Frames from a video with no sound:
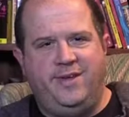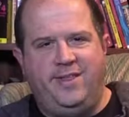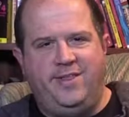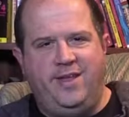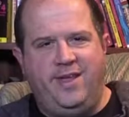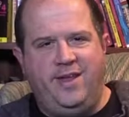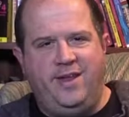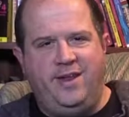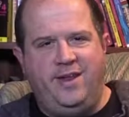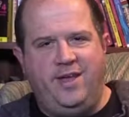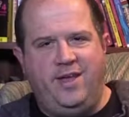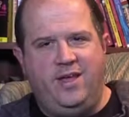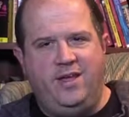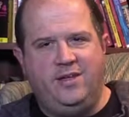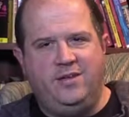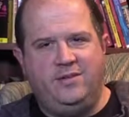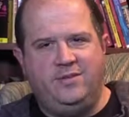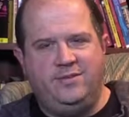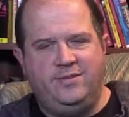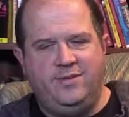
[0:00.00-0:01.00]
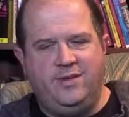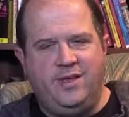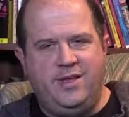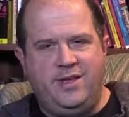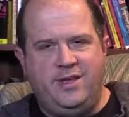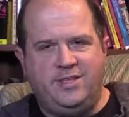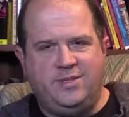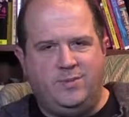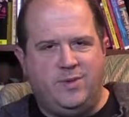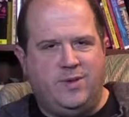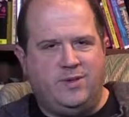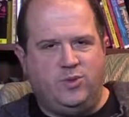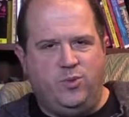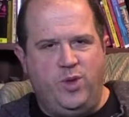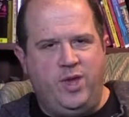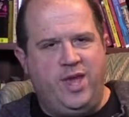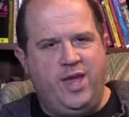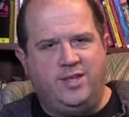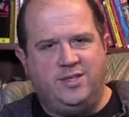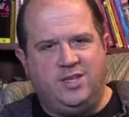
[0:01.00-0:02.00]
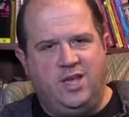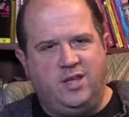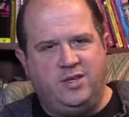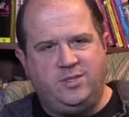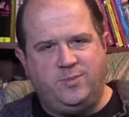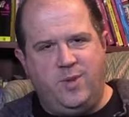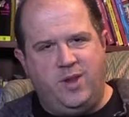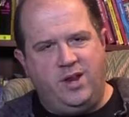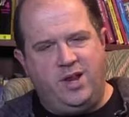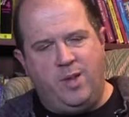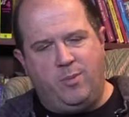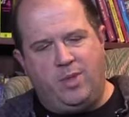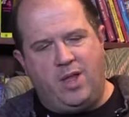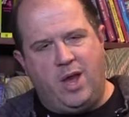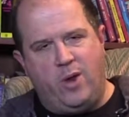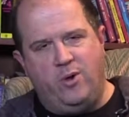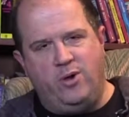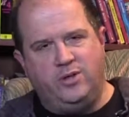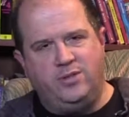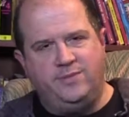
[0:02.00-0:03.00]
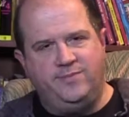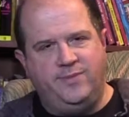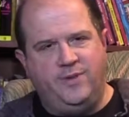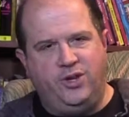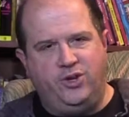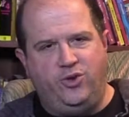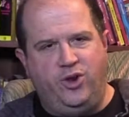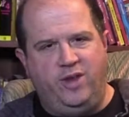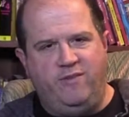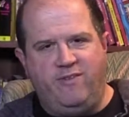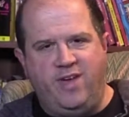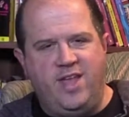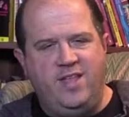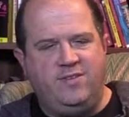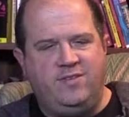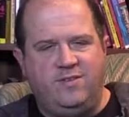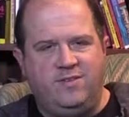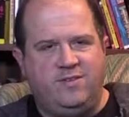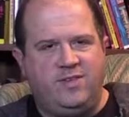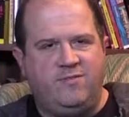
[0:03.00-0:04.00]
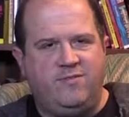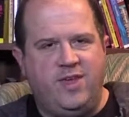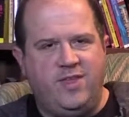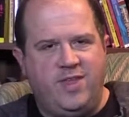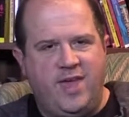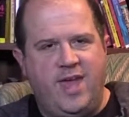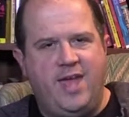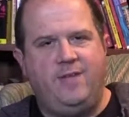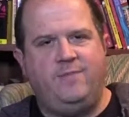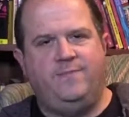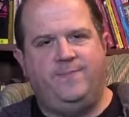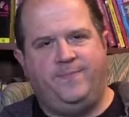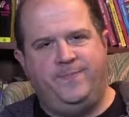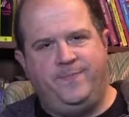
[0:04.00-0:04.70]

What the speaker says: and then sometimes the weekends I'll spend a couple hours entering events and stuff like that.